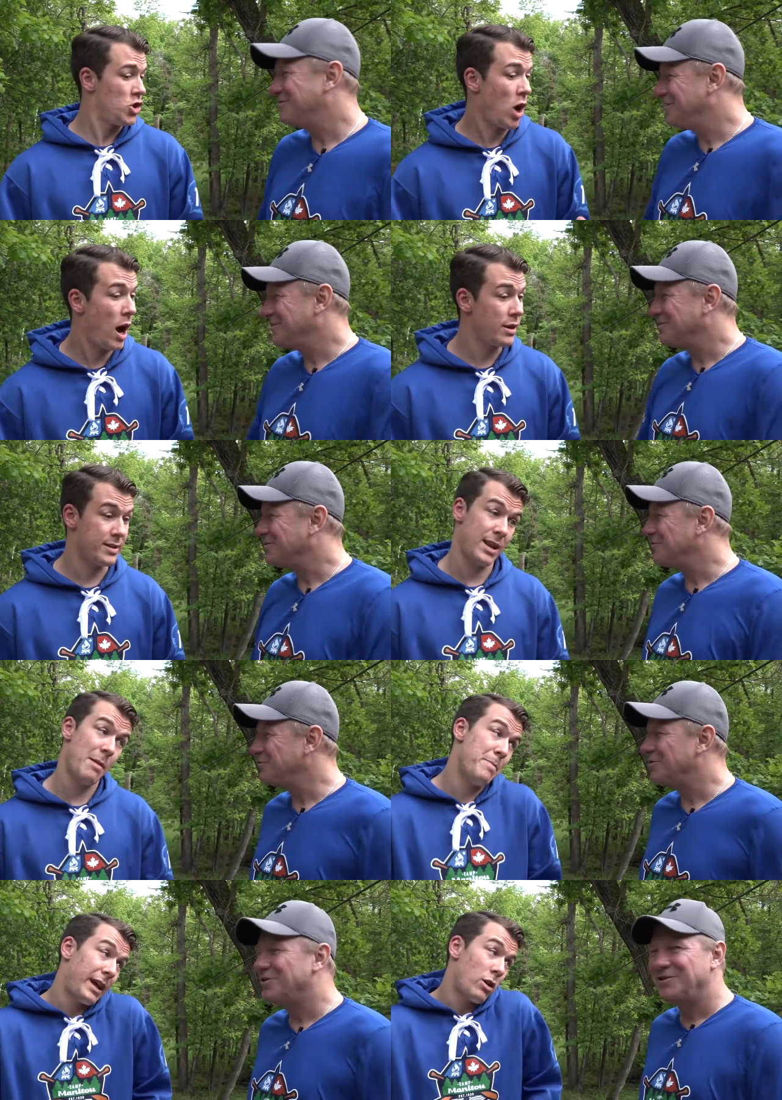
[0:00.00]
Speaker 1: shot,
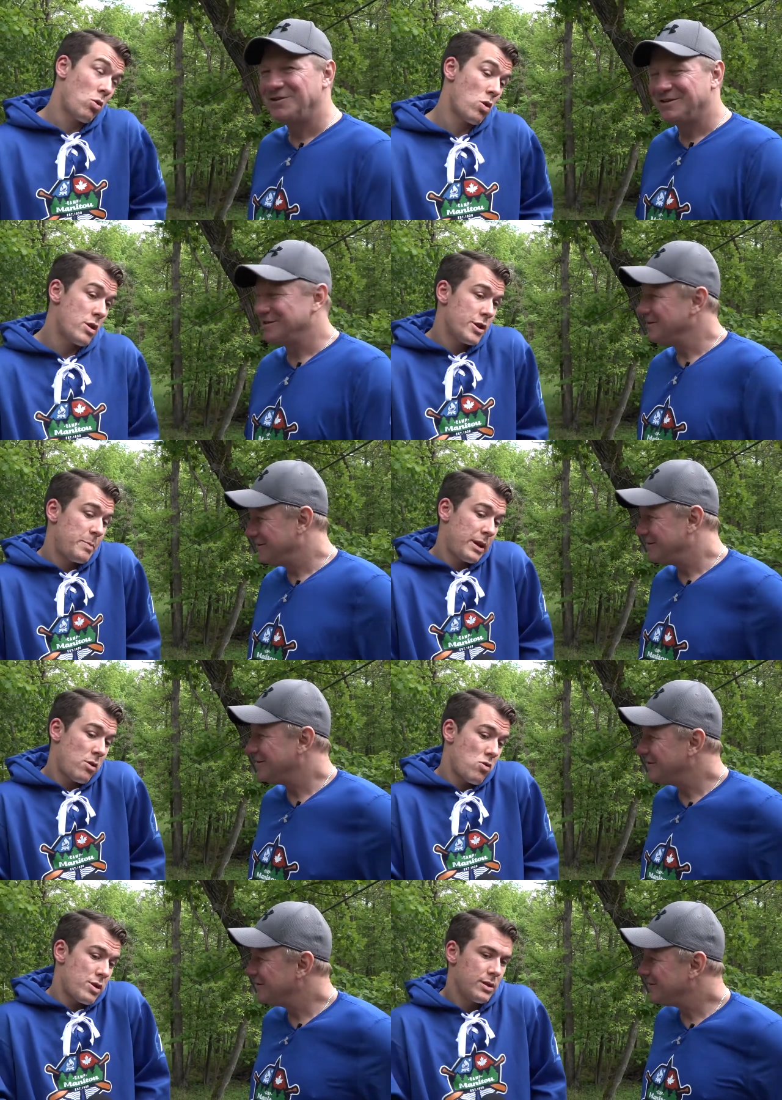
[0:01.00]
snipe, picking corners, picking
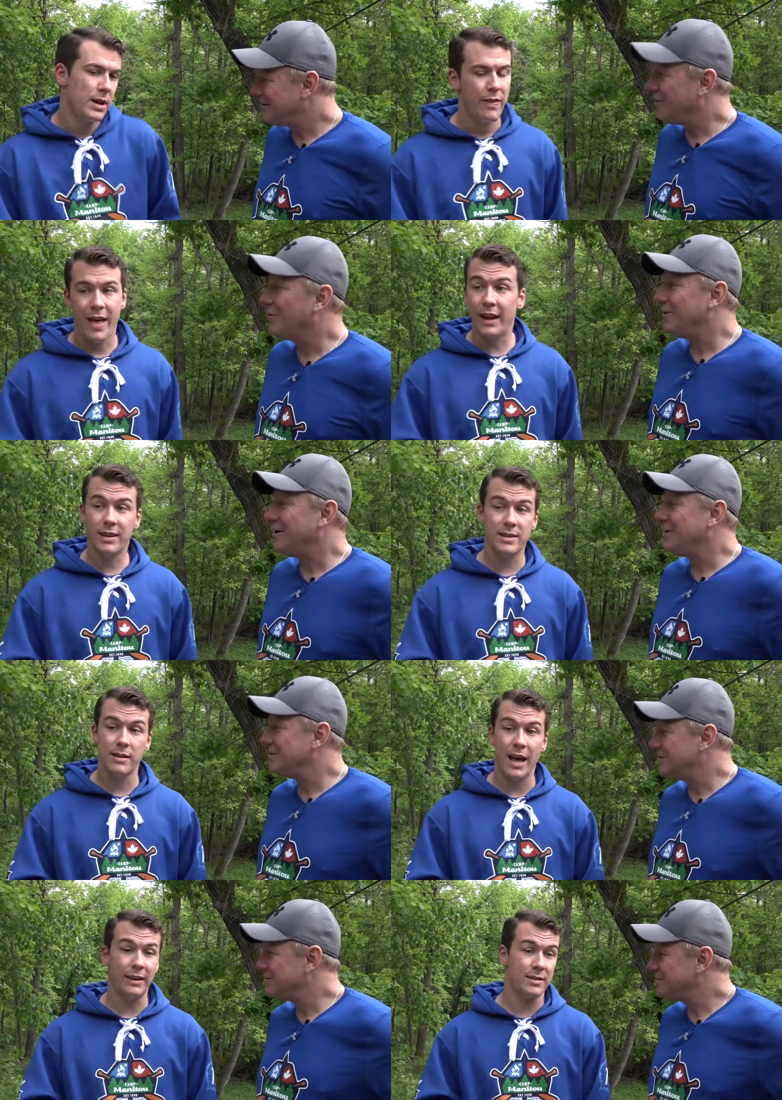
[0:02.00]
corners. Oh, that, yeah. doesn't,
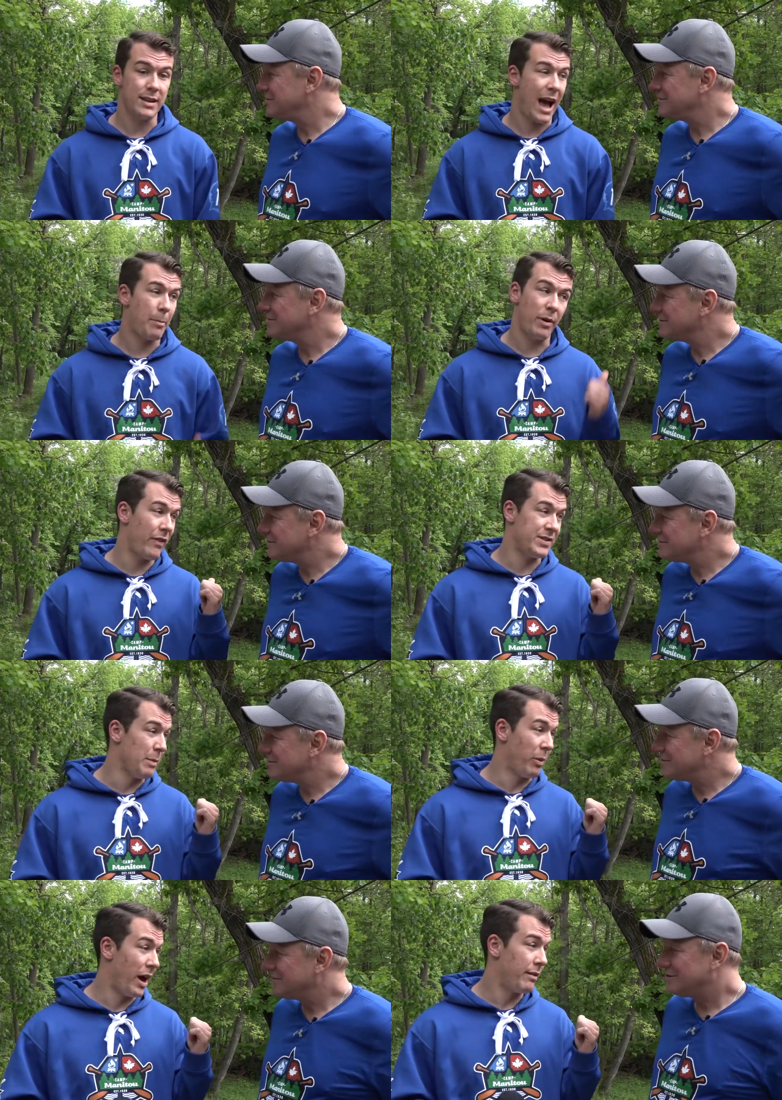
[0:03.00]
that doesn't happen on the
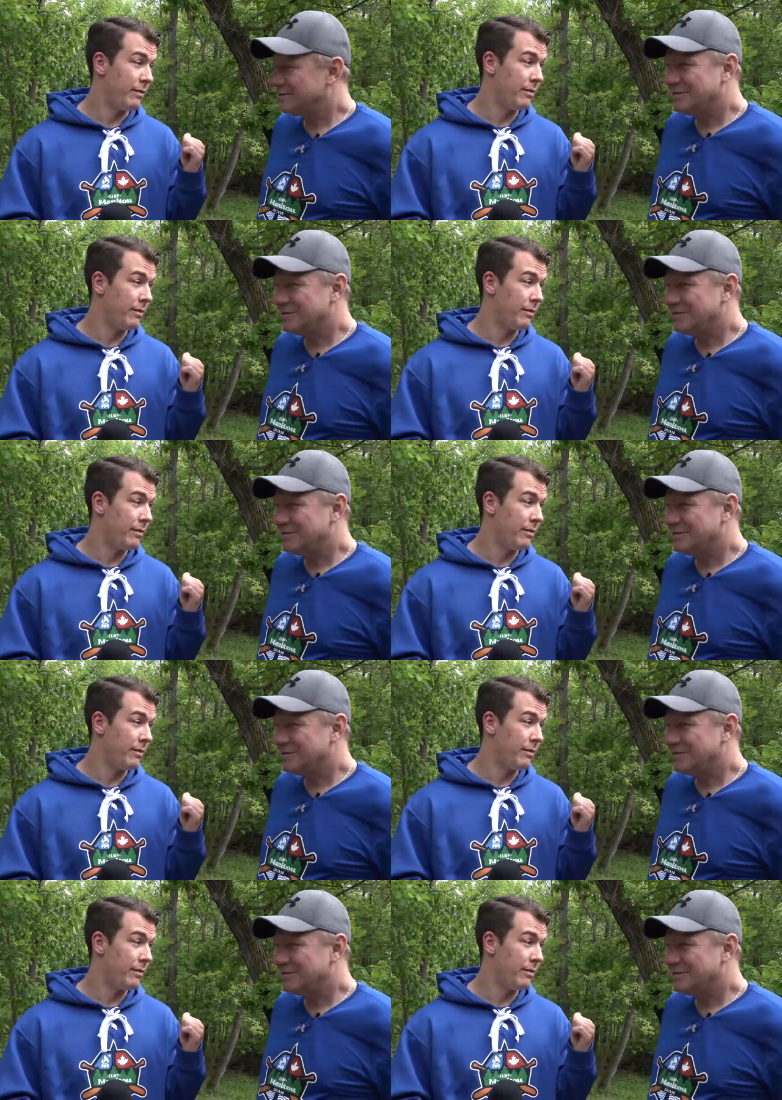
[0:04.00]
zip line.